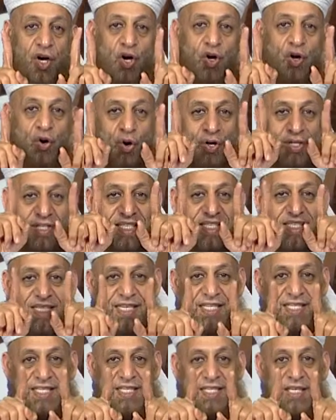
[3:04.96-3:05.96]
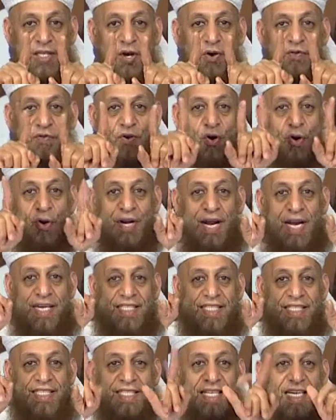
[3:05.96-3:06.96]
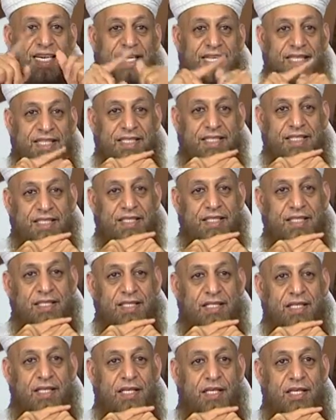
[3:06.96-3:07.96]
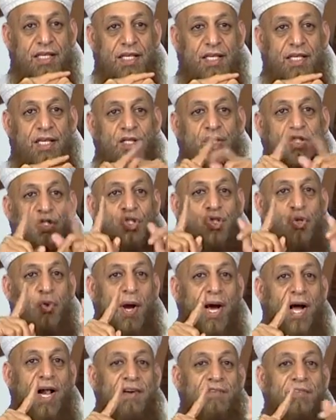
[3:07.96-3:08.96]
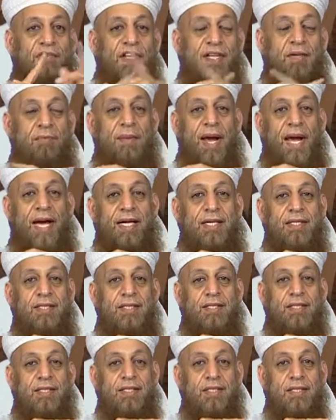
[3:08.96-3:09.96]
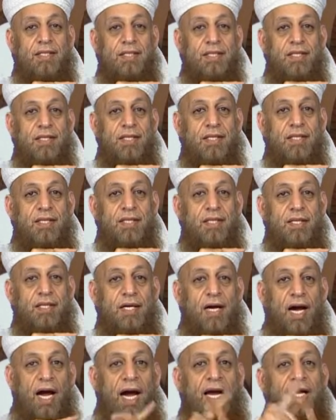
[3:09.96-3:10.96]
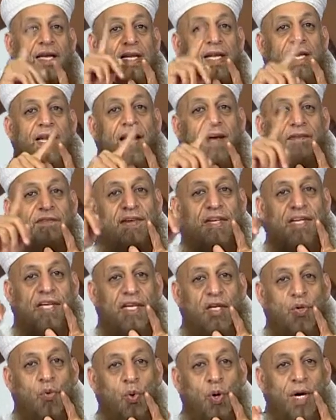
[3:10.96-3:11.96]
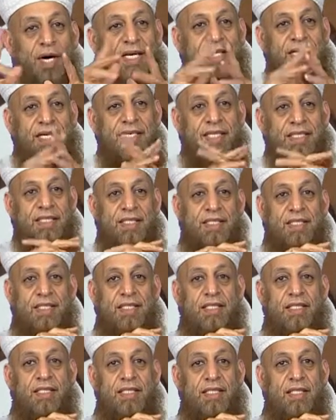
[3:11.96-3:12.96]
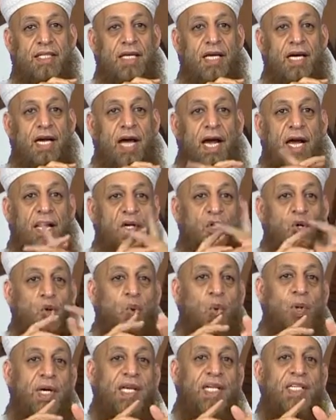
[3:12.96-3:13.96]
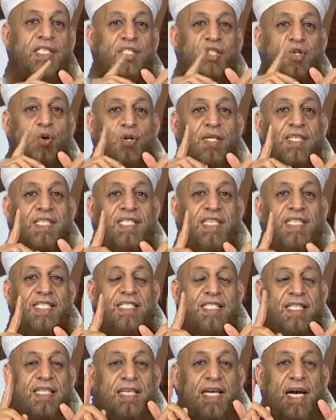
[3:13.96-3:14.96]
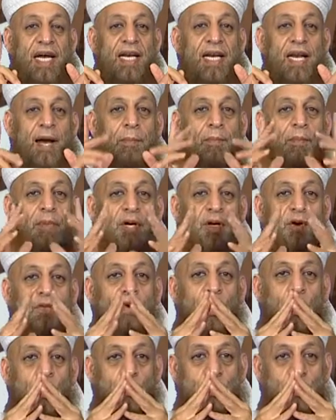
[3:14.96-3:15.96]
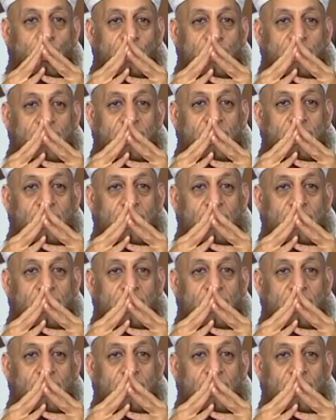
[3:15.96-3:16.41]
consisting of connected rings, 12 in males and 11 in workers, and queens consisting a number of holes.